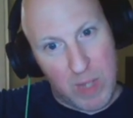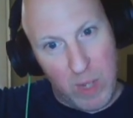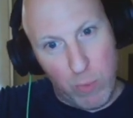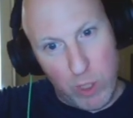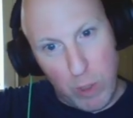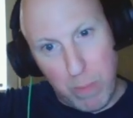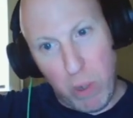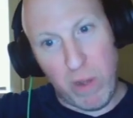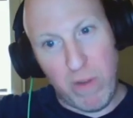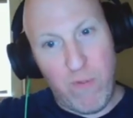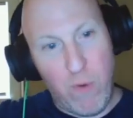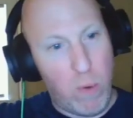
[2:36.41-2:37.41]
and when you
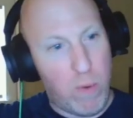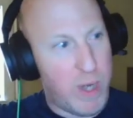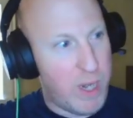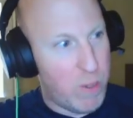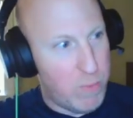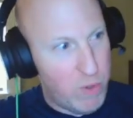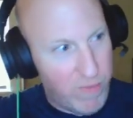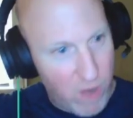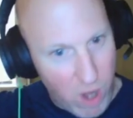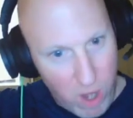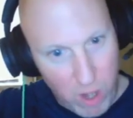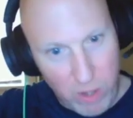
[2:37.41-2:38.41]
pull it forward, it'll move
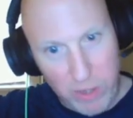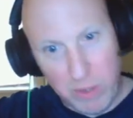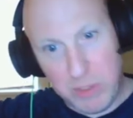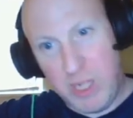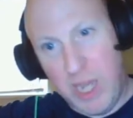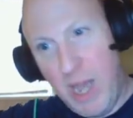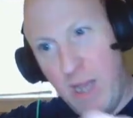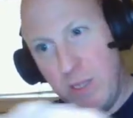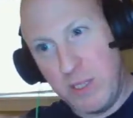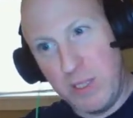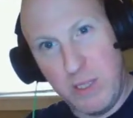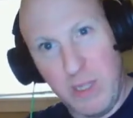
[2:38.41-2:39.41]
all those
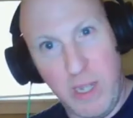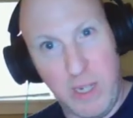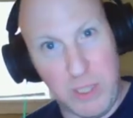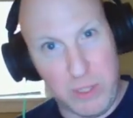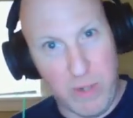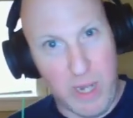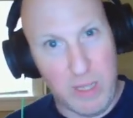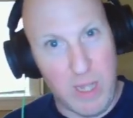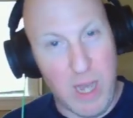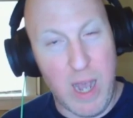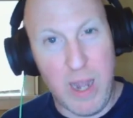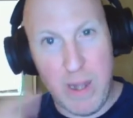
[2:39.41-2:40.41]
tiles in a straight
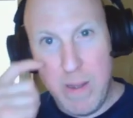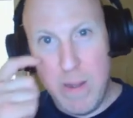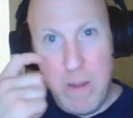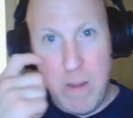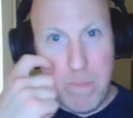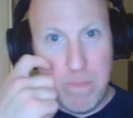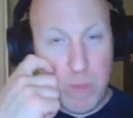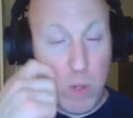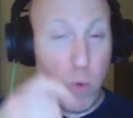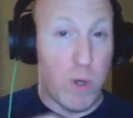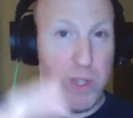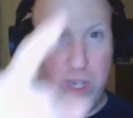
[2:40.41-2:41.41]
line,
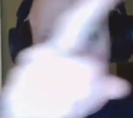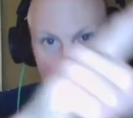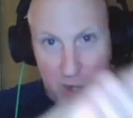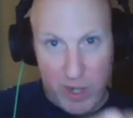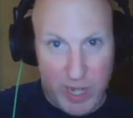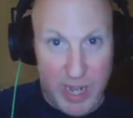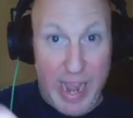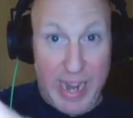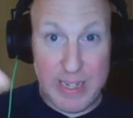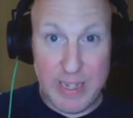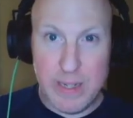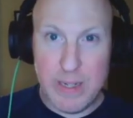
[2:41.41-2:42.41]
or, that are
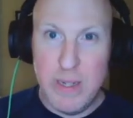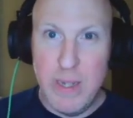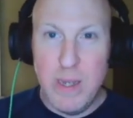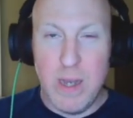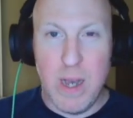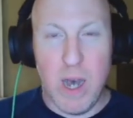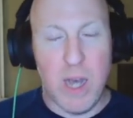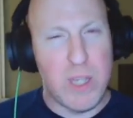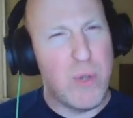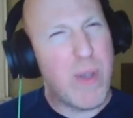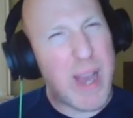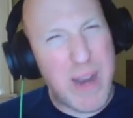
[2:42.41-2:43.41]
connected.
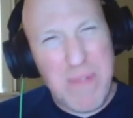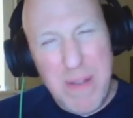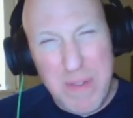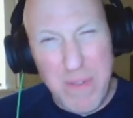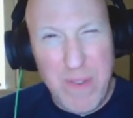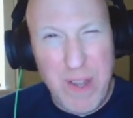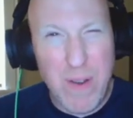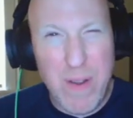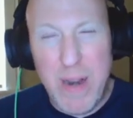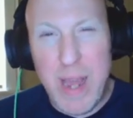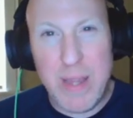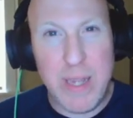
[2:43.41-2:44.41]
You kind of have to figure
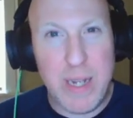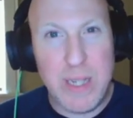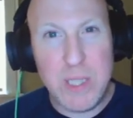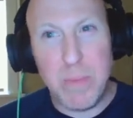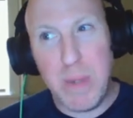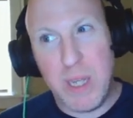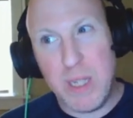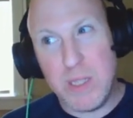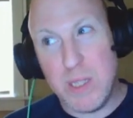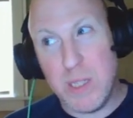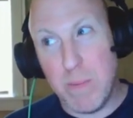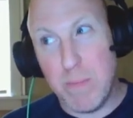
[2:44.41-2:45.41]
out how that is, because
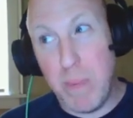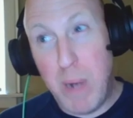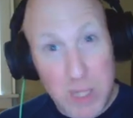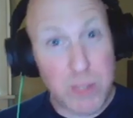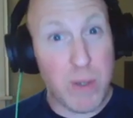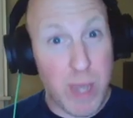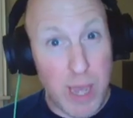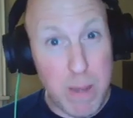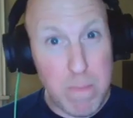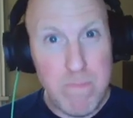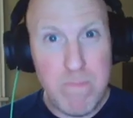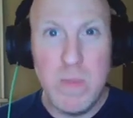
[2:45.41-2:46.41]
it's a puzzle
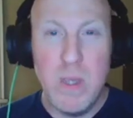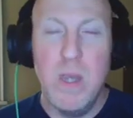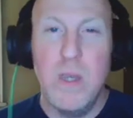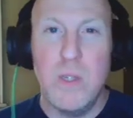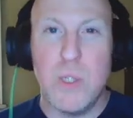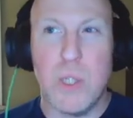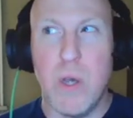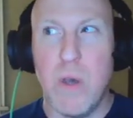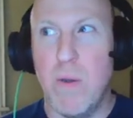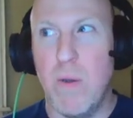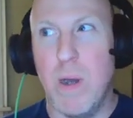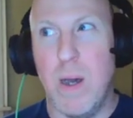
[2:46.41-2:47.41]
game.
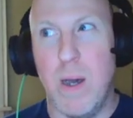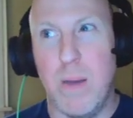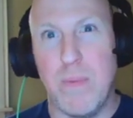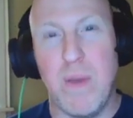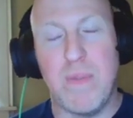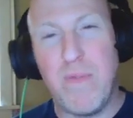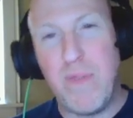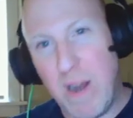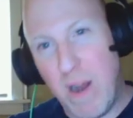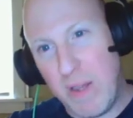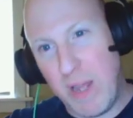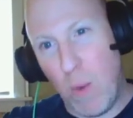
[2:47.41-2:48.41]
So you have to
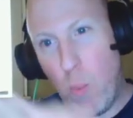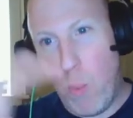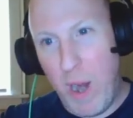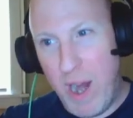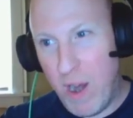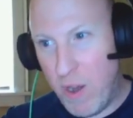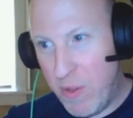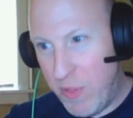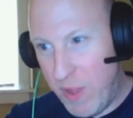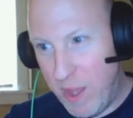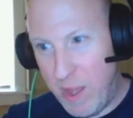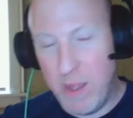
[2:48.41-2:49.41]
figure out like where
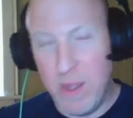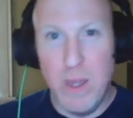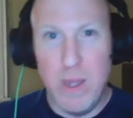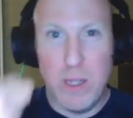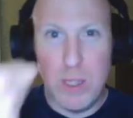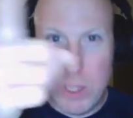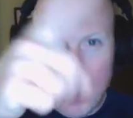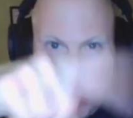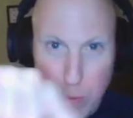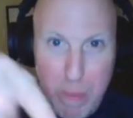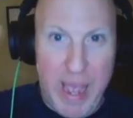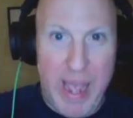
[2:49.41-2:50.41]
the
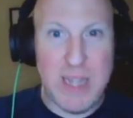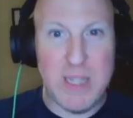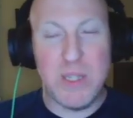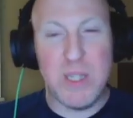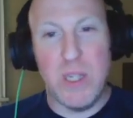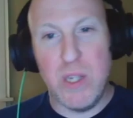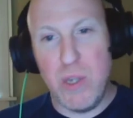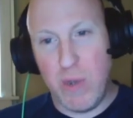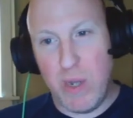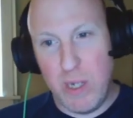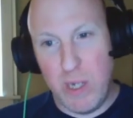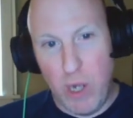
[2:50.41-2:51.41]
loop ends, and then you
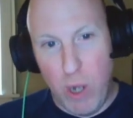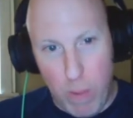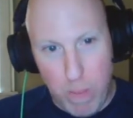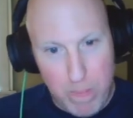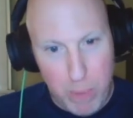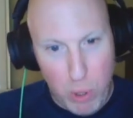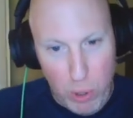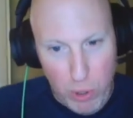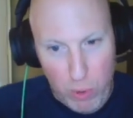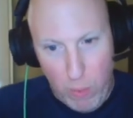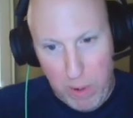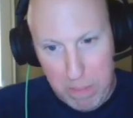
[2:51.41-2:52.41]
can, pull
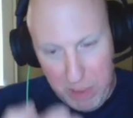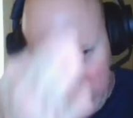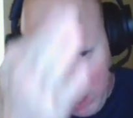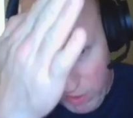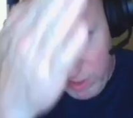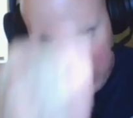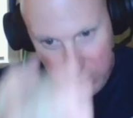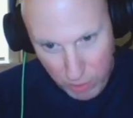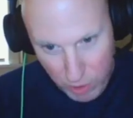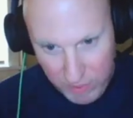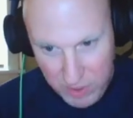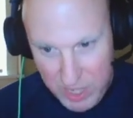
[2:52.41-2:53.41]
the one below it to
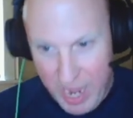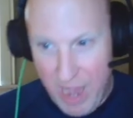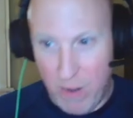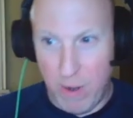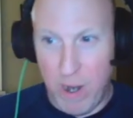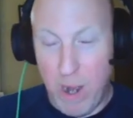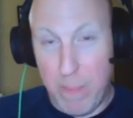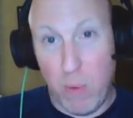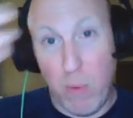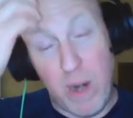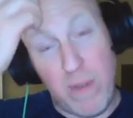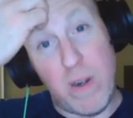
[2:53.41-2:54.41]
move you down or up or
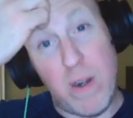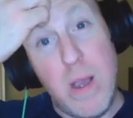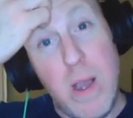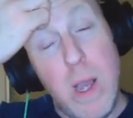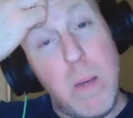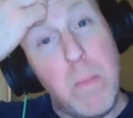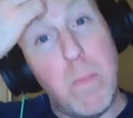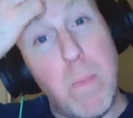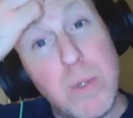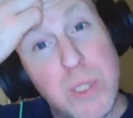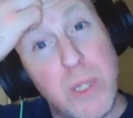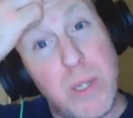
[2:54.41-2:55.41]
whatever.
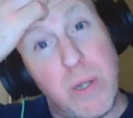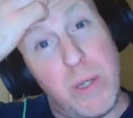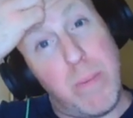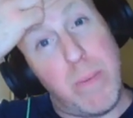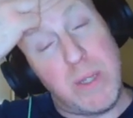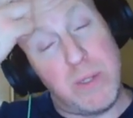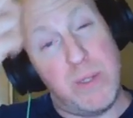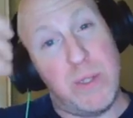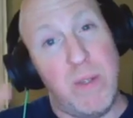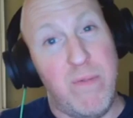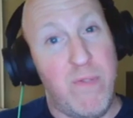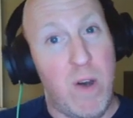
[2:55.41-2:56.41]
Most of the early puzzles
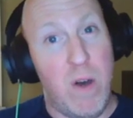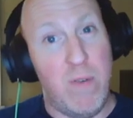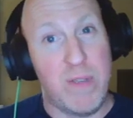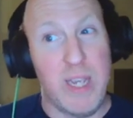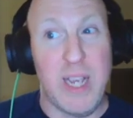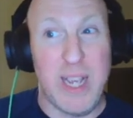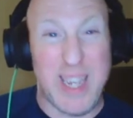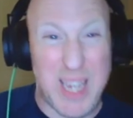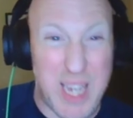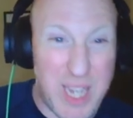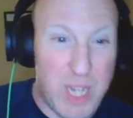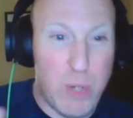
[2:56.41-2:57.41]
involve getting a
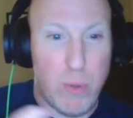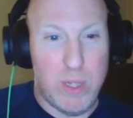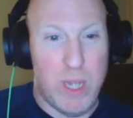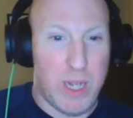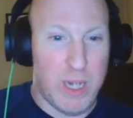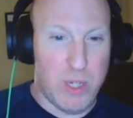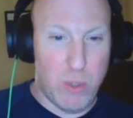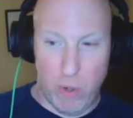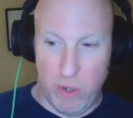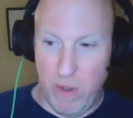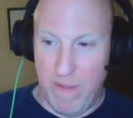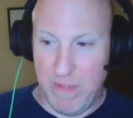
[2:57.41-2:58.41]
key to unlock a door.
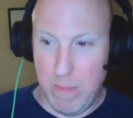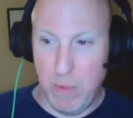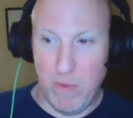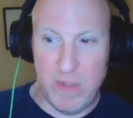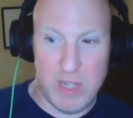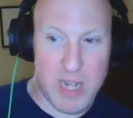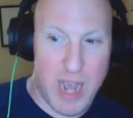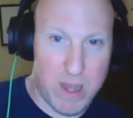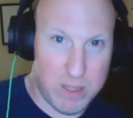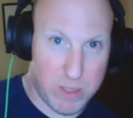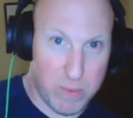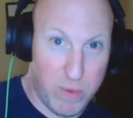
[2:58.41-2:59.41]
You have to move the
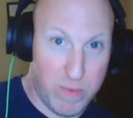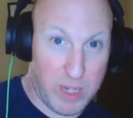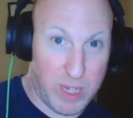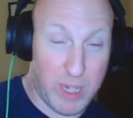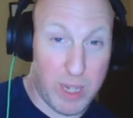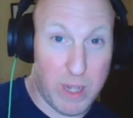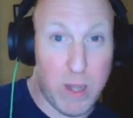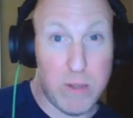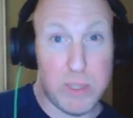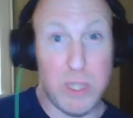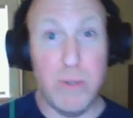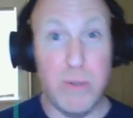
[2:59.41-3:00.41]
tiles to move the key
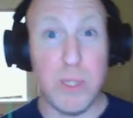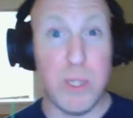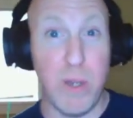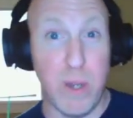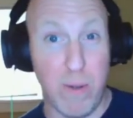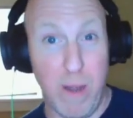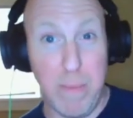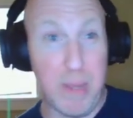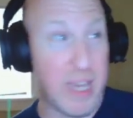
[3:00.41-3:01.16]
close to you so you can grab the